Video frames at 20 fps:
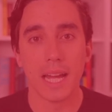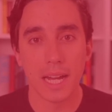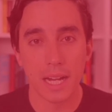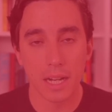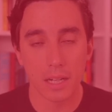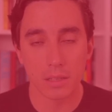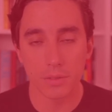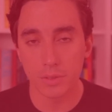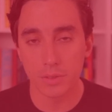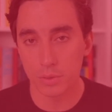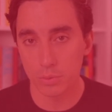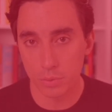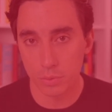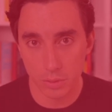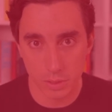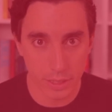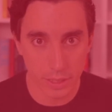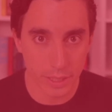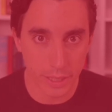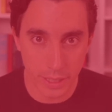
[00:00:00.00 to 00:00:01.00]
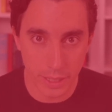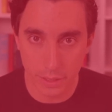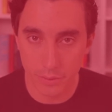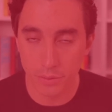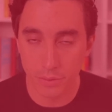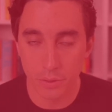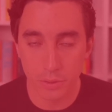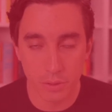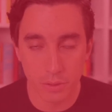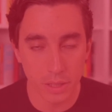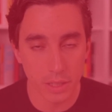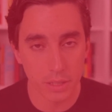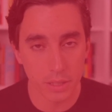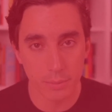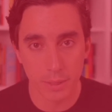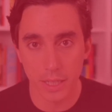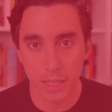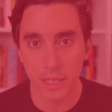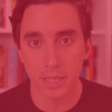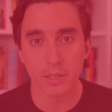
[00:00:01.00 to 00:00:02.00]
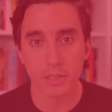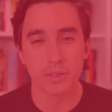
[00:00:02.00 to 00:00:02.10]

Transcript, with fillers: out of this world alive, nor am I.